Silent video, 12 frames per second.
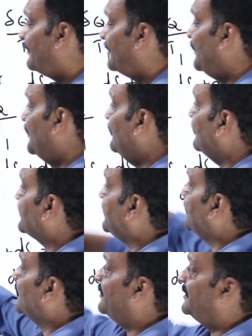Universe
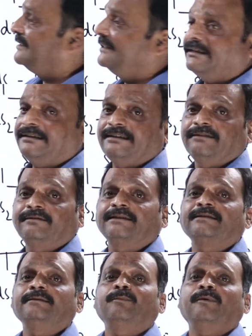entropy is decreasing, which
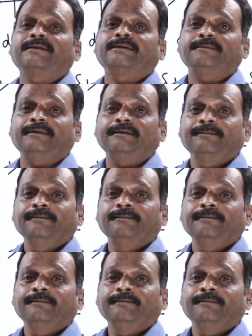is impossible.